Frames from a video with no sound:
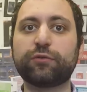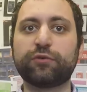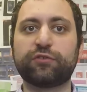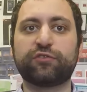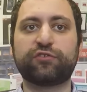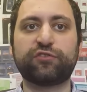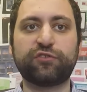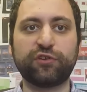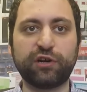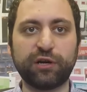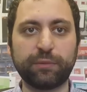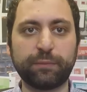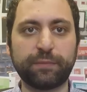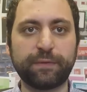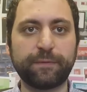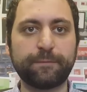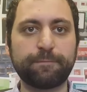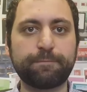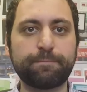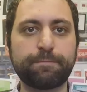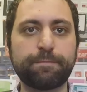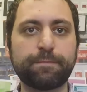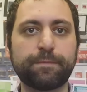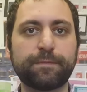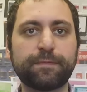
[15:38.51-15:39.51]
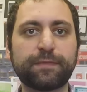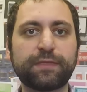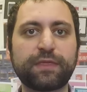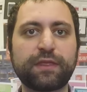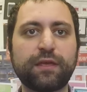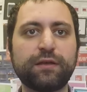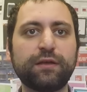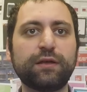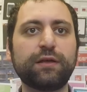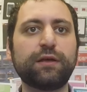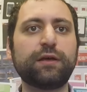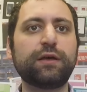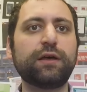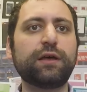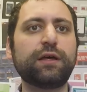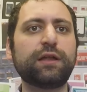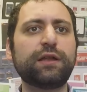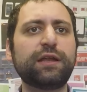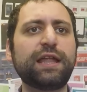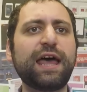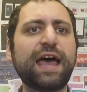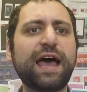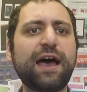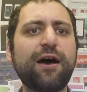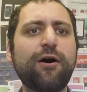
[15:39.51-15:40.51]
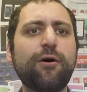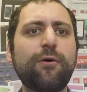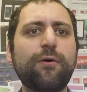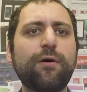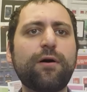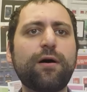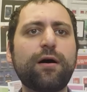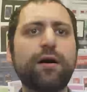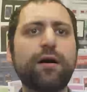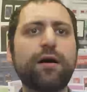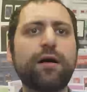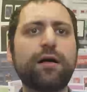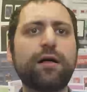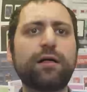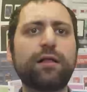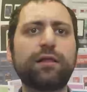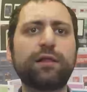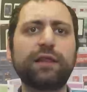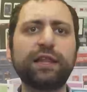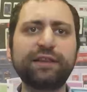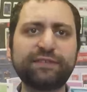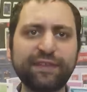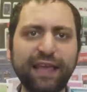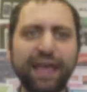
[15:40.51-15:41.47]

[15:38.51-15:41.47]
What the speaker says: or SERP. Now, let's